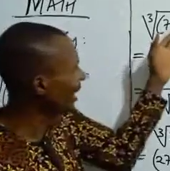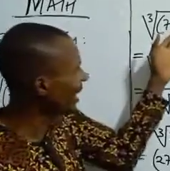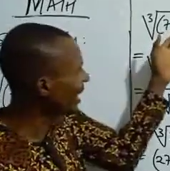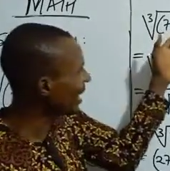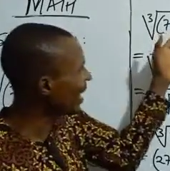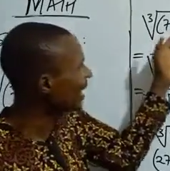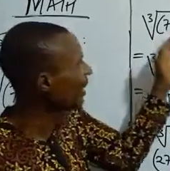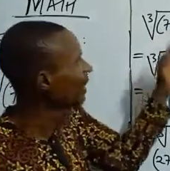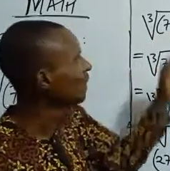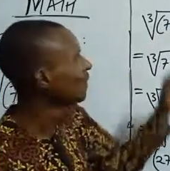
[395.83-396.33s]

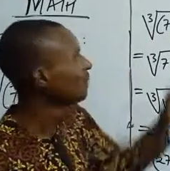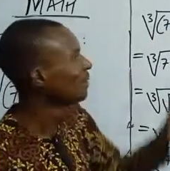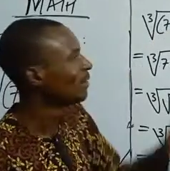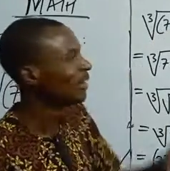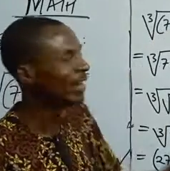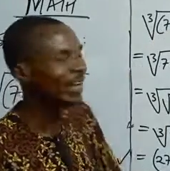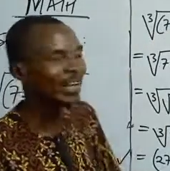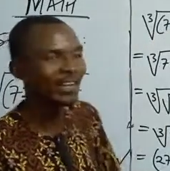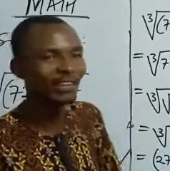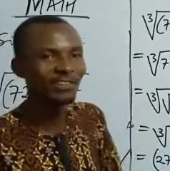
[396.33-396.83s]
inner
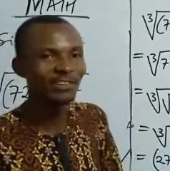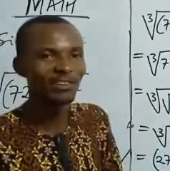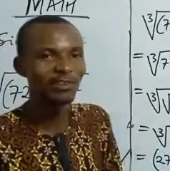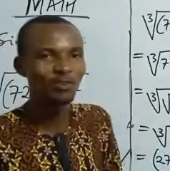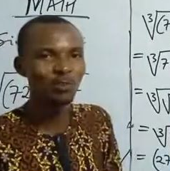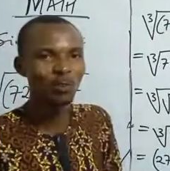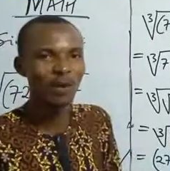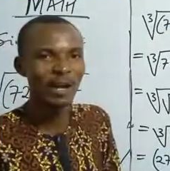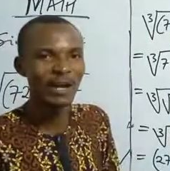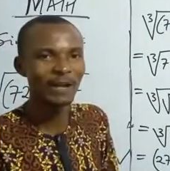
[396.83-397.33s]

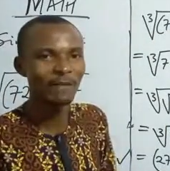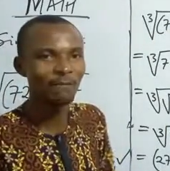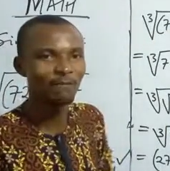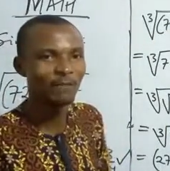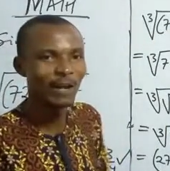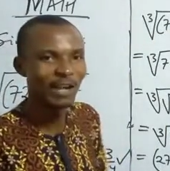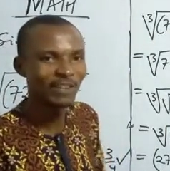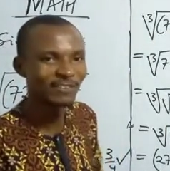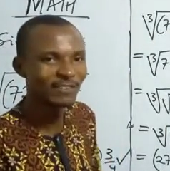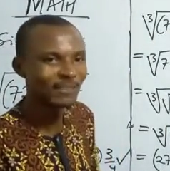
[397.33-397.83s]
indices well
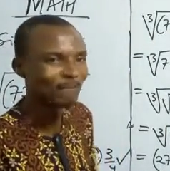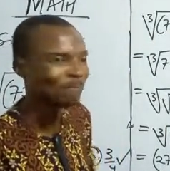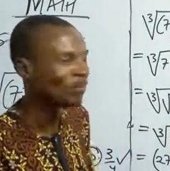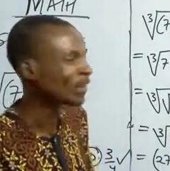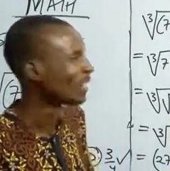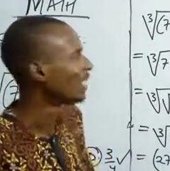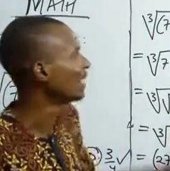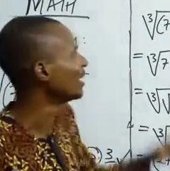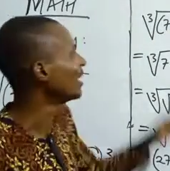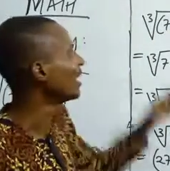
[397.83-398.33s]
first,
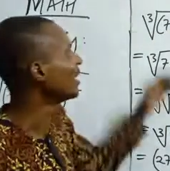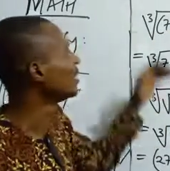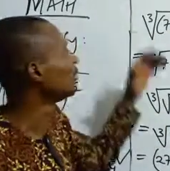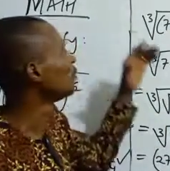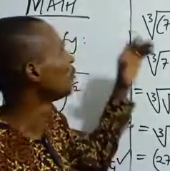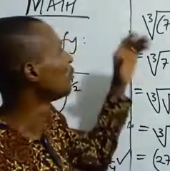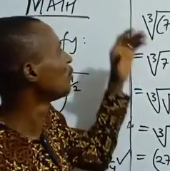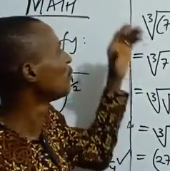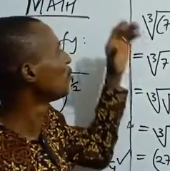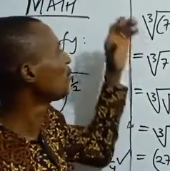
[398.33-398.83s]
then
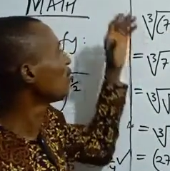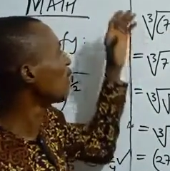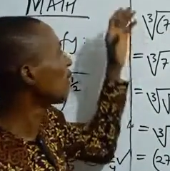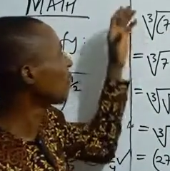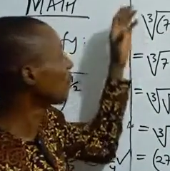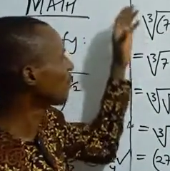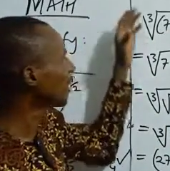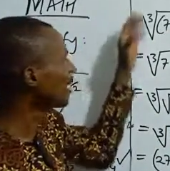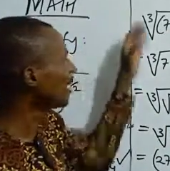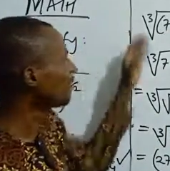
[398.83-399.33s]
you
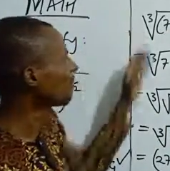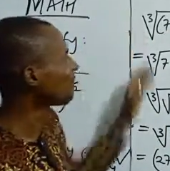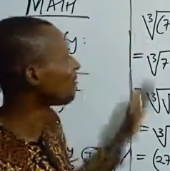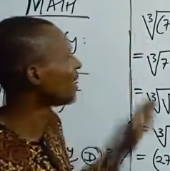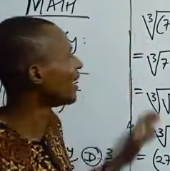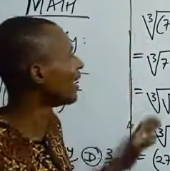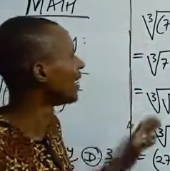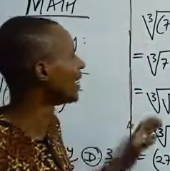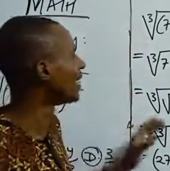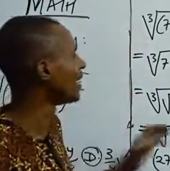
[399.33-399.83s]
operate the
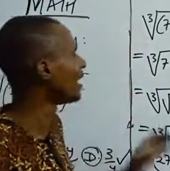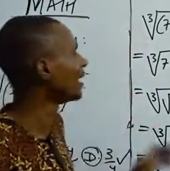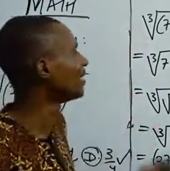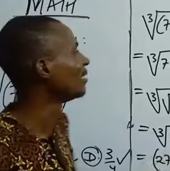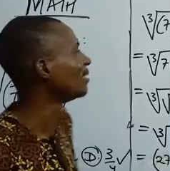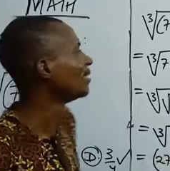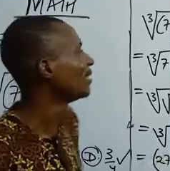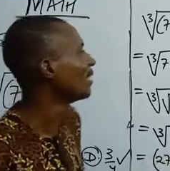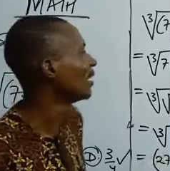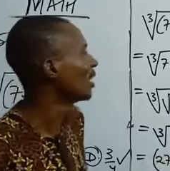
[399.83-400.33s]
final,
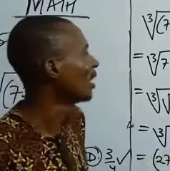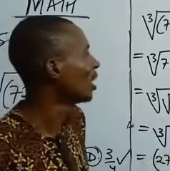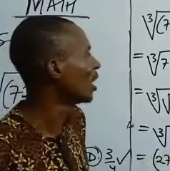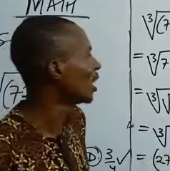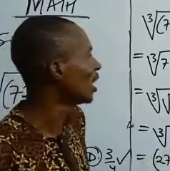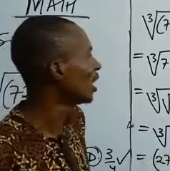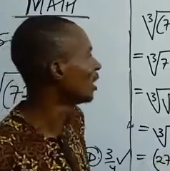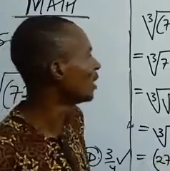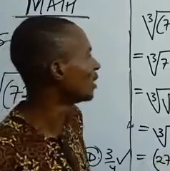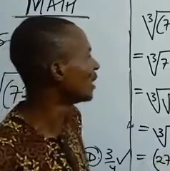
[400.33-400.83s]

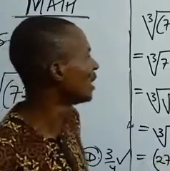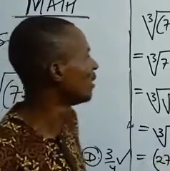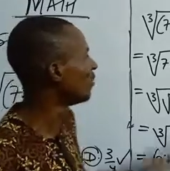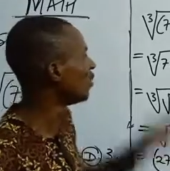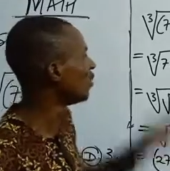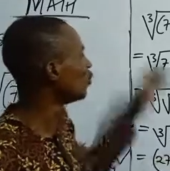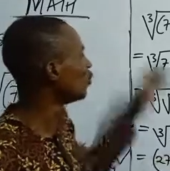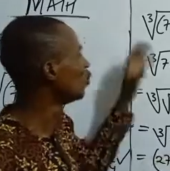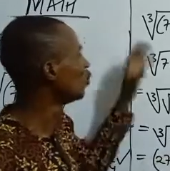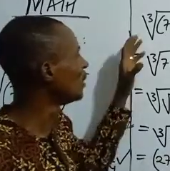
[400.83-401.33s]

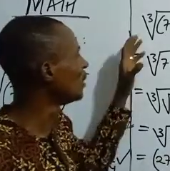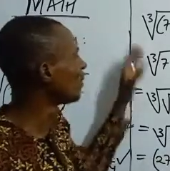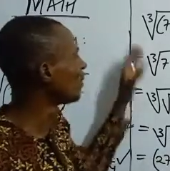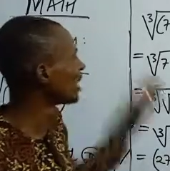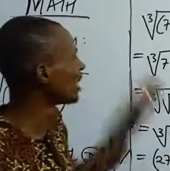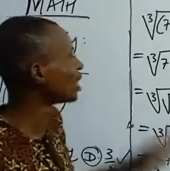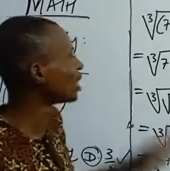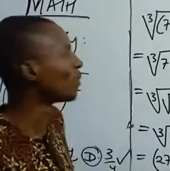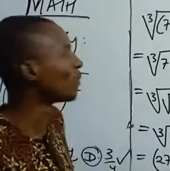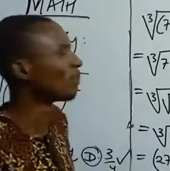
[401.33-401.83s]
do the
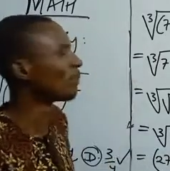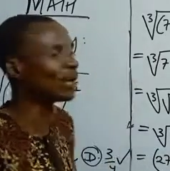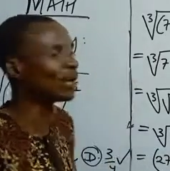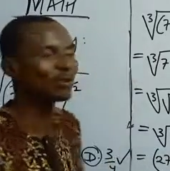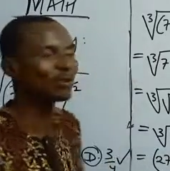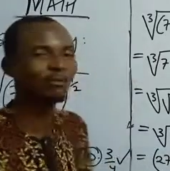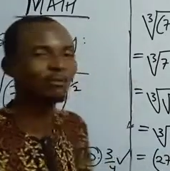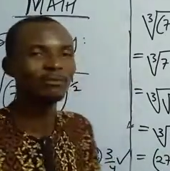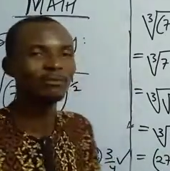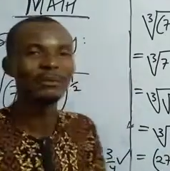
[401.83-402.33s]
final
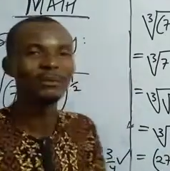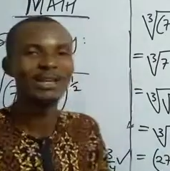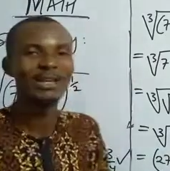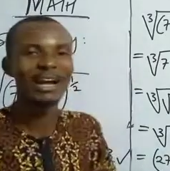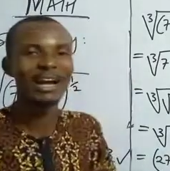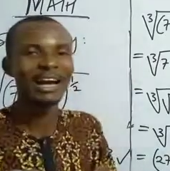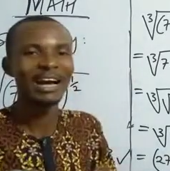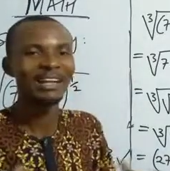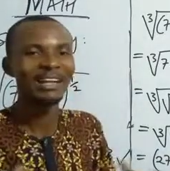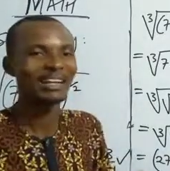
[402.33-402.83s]
operation
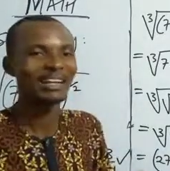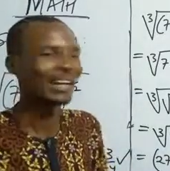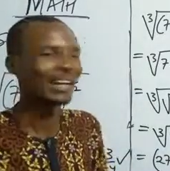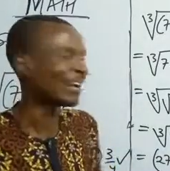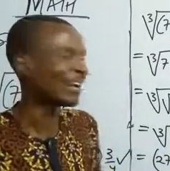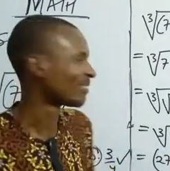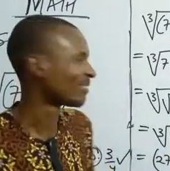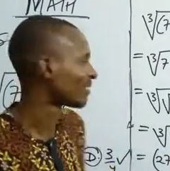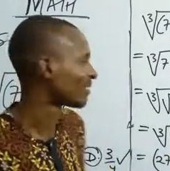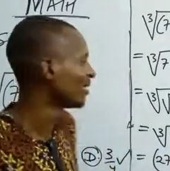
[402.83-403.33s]
at
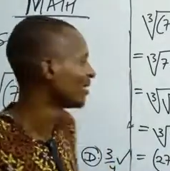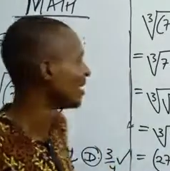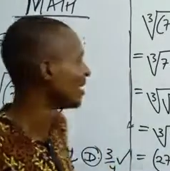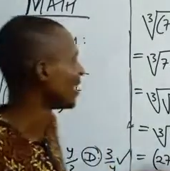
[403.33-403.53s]
last